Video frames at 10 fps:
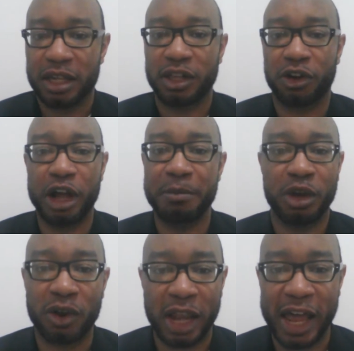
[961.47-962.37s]
They're in a
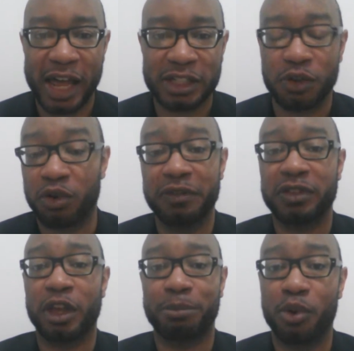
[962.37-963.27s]
middle class, or even
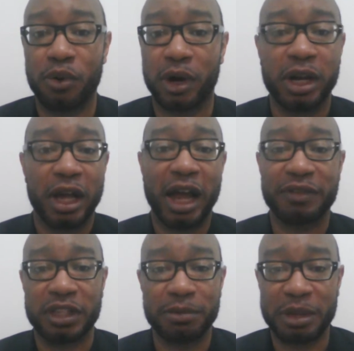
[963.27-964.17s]
if they're poor.
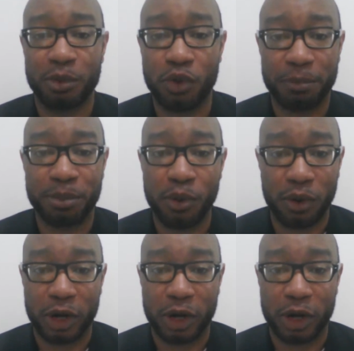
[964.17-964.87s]
I've seen people who are poor,